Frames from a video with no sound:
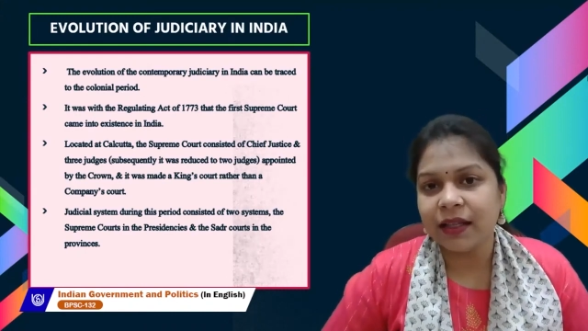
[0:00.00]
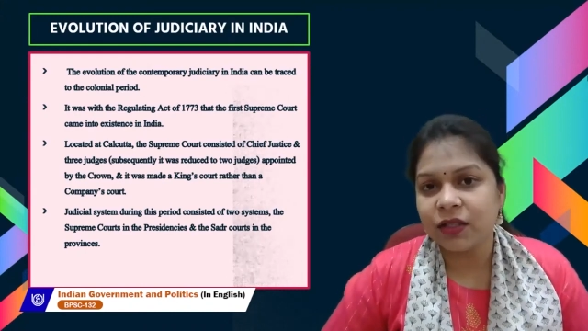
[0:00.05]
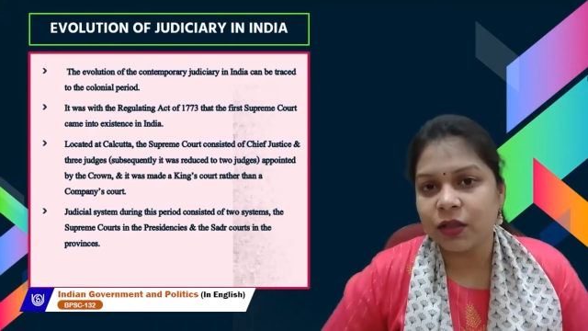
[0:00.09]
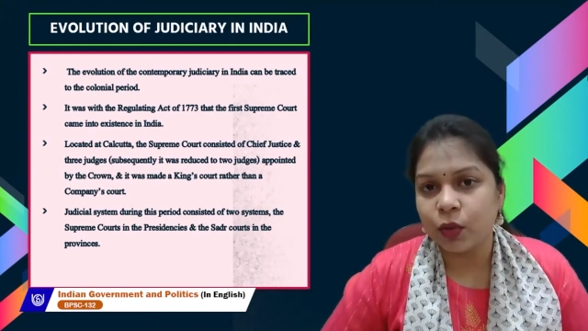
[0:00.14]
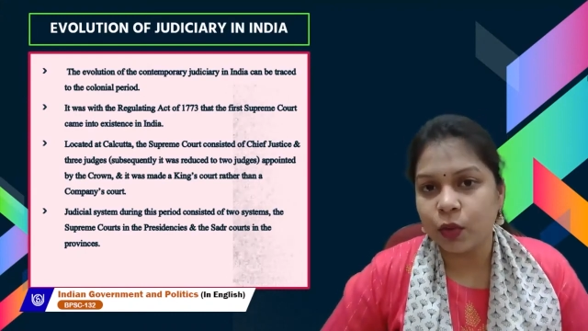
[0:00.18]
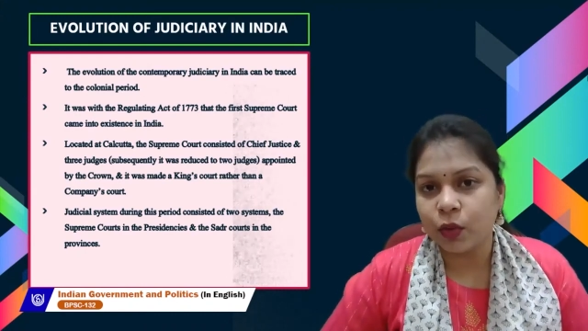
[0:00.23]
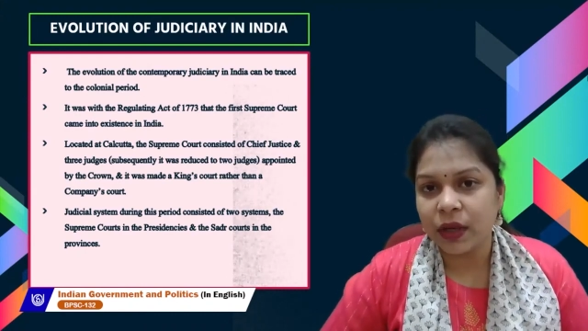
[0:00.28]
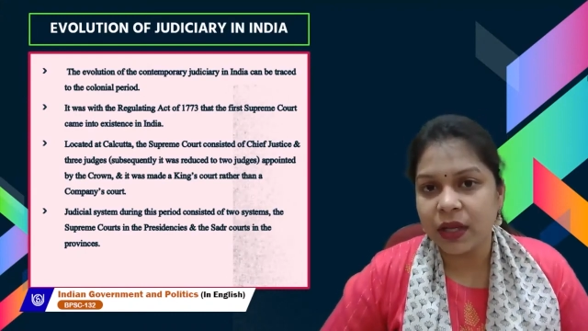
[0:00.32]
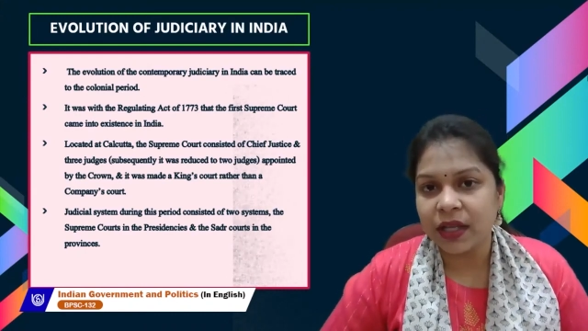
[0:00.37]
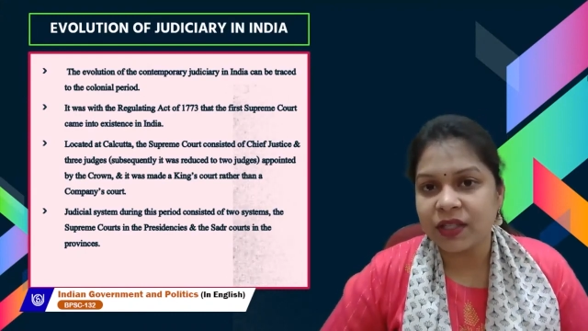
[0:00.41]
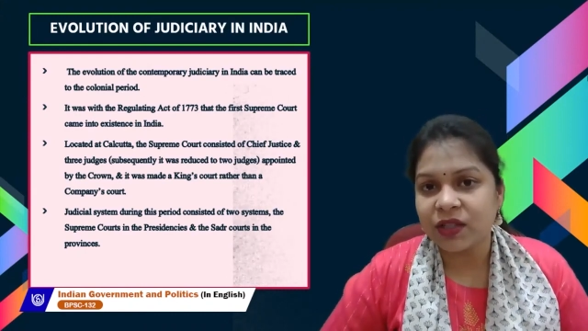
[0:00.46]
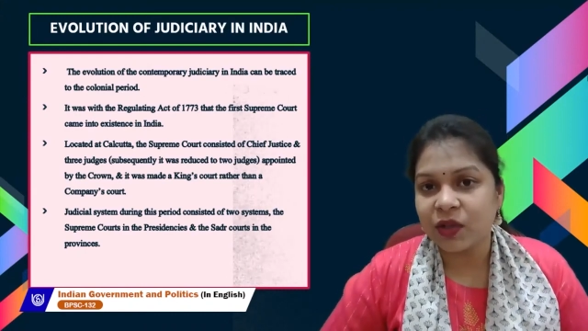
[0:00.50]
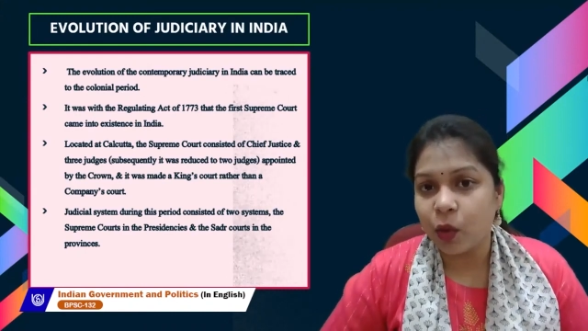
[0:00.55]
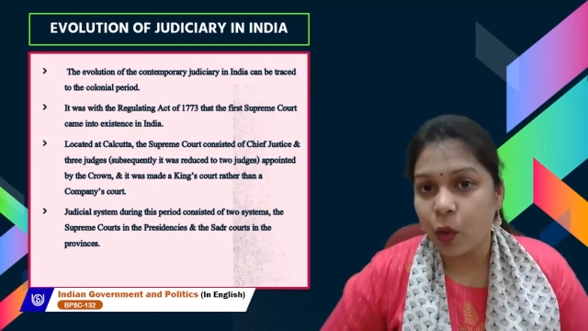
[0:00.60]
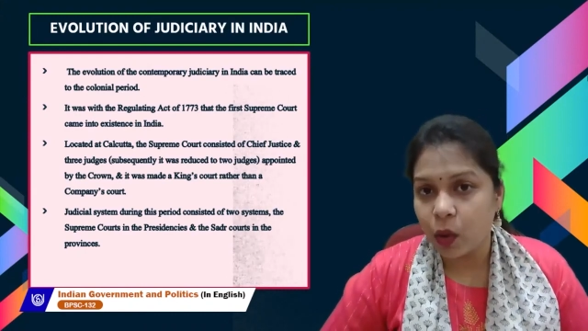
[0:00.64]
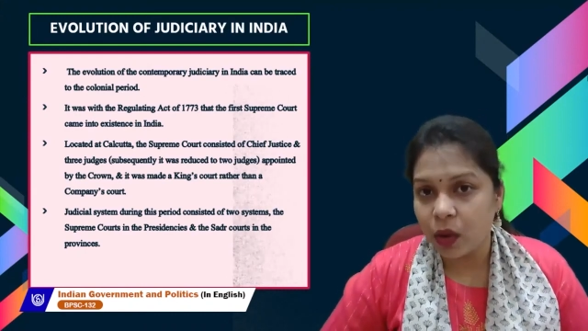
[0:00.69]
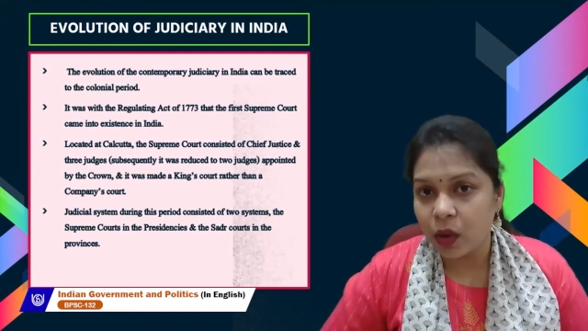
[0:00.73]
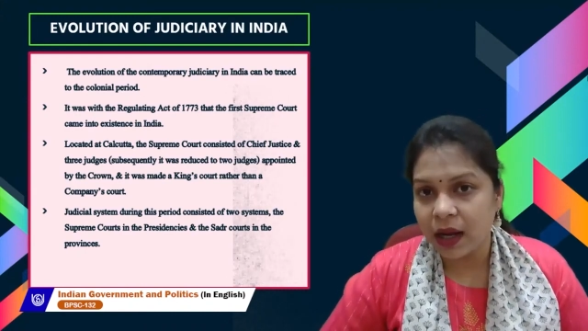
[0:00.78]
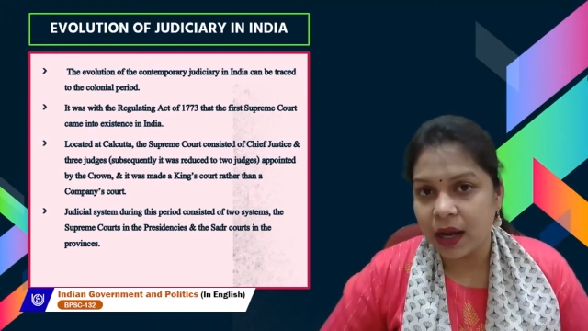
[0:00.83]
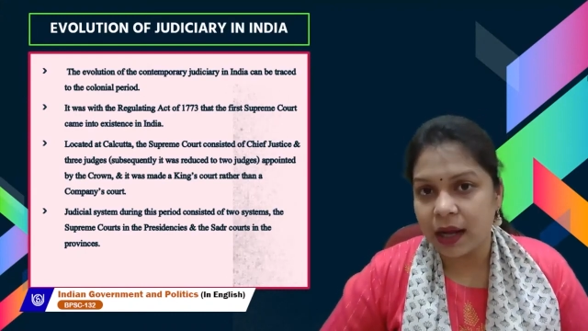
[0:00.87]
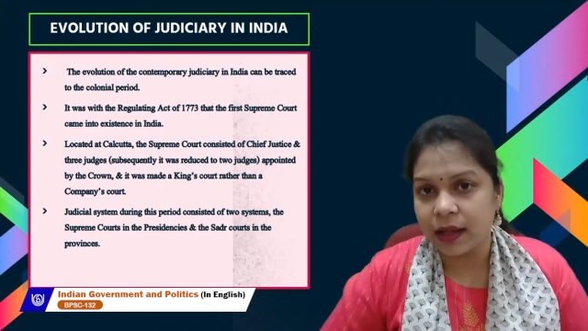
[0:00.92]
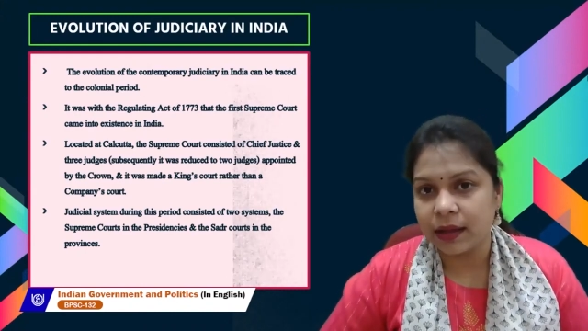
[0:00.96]
is known as
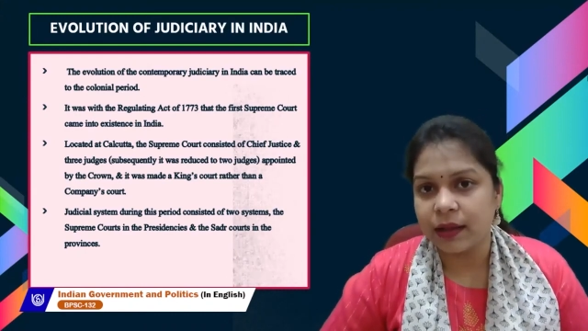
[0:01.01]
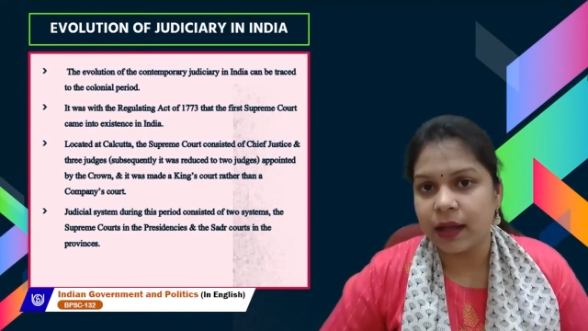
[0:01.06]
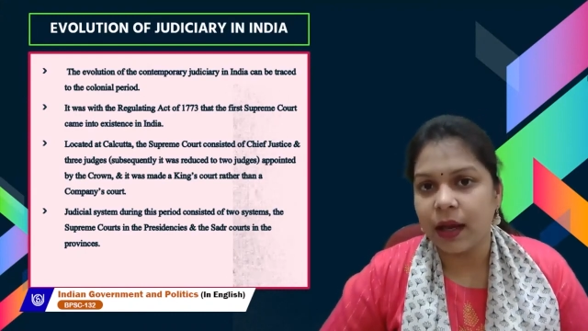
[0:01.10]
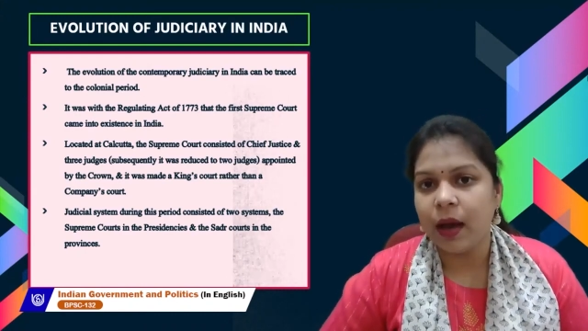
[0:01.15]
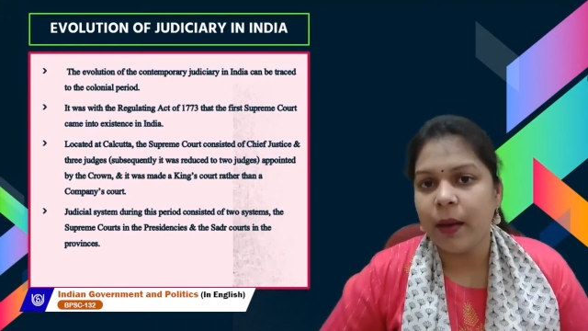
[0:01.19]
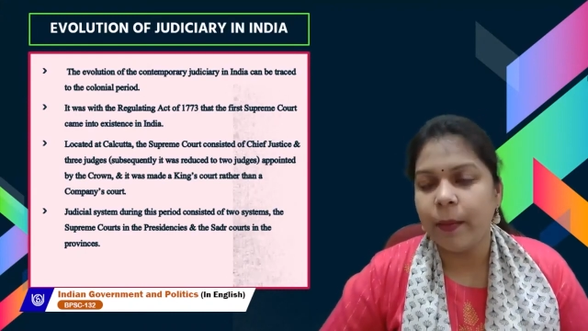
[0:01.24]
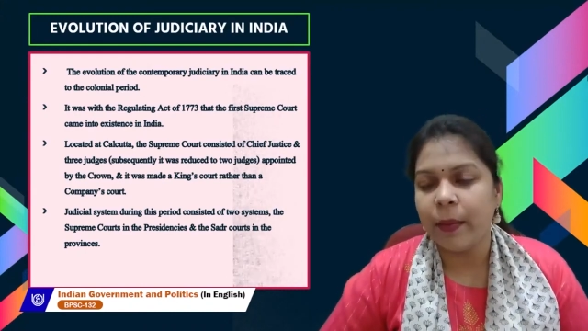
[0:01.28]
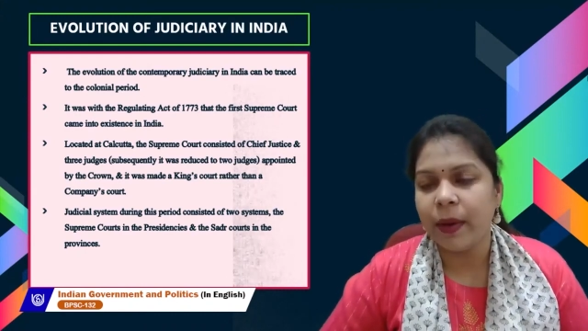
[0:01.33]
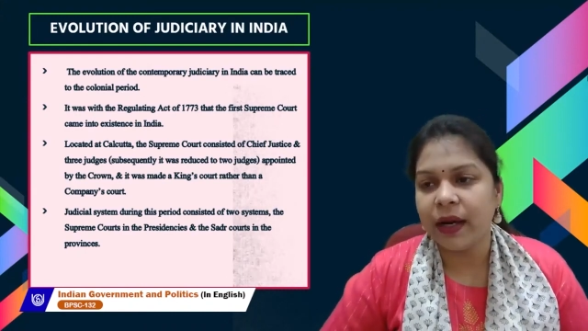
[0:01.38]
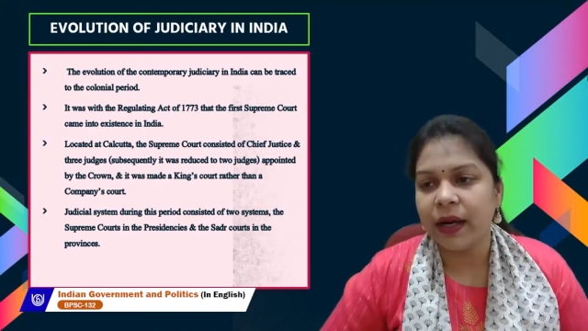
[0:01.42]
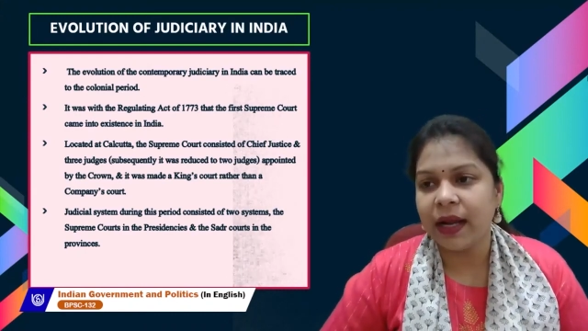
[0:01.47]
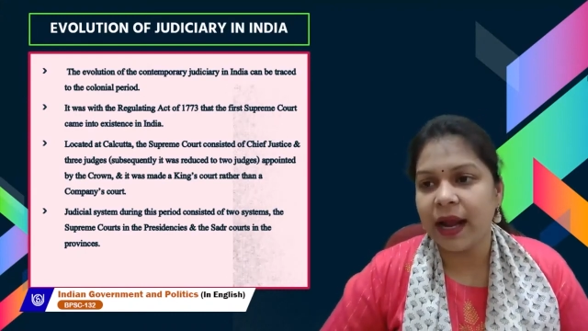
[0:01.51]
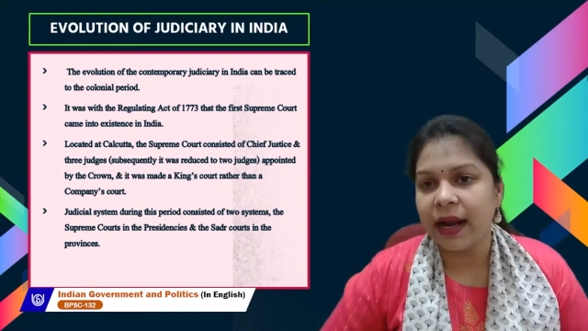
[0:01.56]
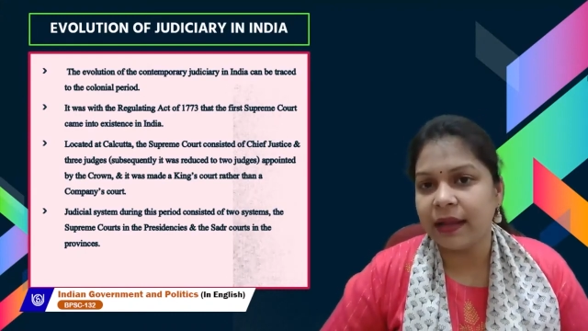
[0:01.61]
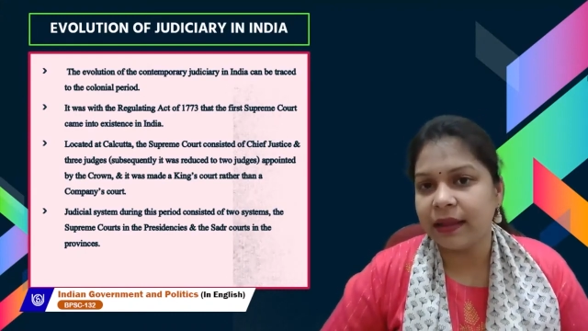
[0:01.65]
Kolkata, but